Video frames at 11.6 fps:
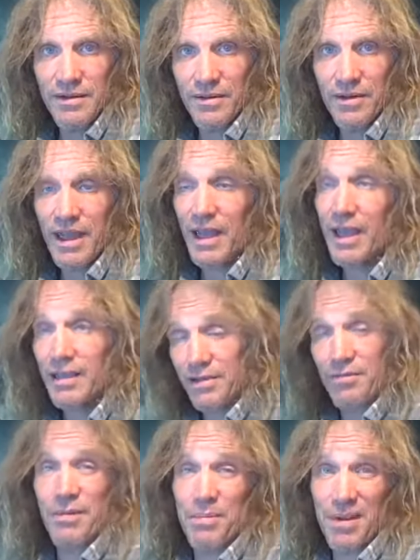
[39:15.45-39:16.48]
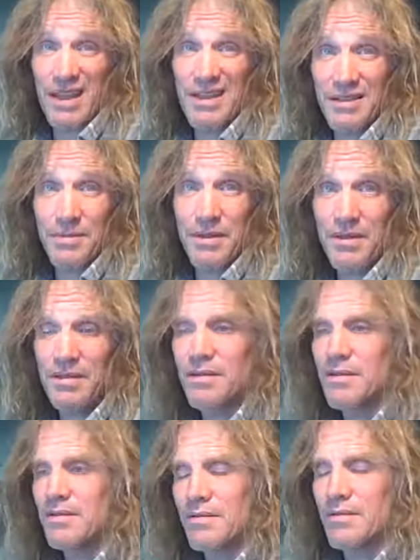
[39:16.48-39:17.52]
Okay, as a replacement,
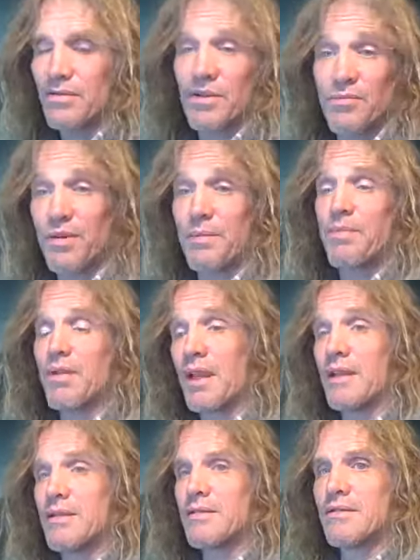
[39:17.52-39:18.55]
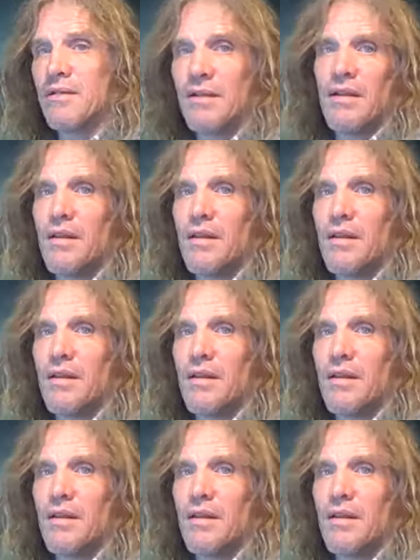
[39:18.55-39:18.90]
you can replace